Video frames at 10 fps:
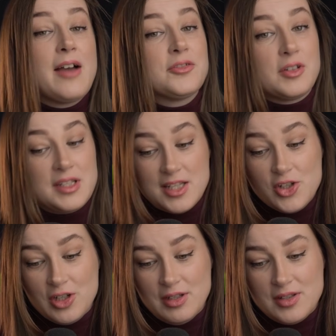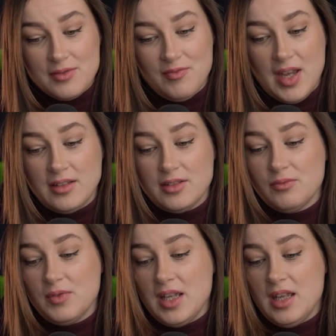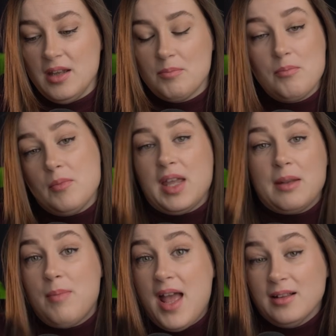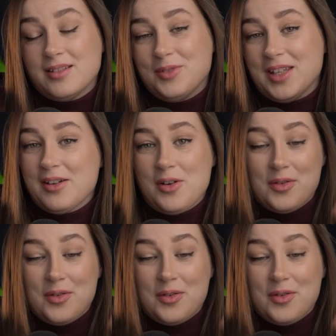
transitions that we can melt, we can go in